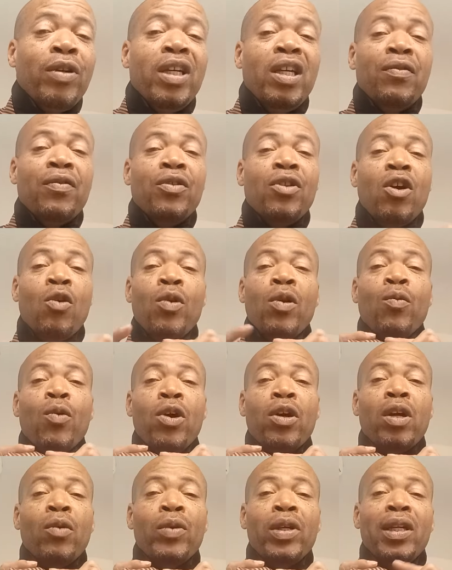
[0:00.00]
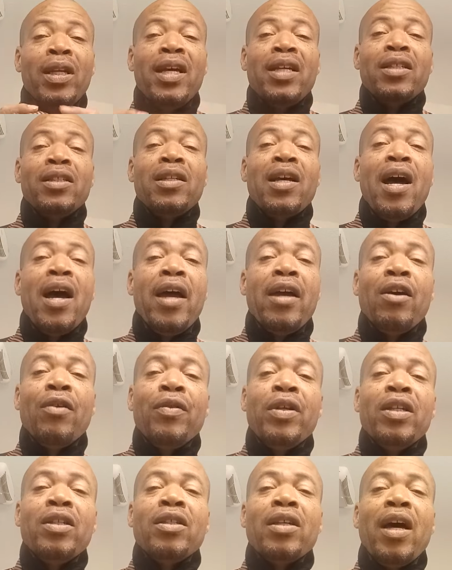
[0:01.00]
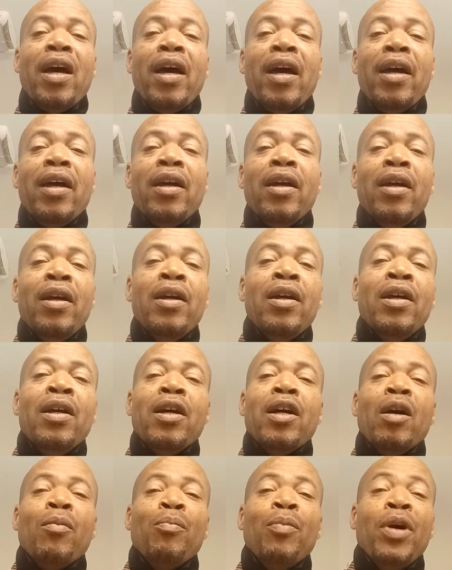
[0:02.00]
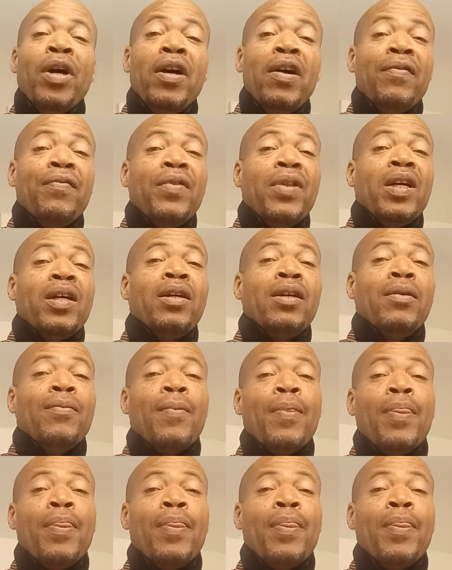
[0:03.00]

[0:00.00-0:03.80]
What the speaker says: even though we're working with less tie on this side. Above the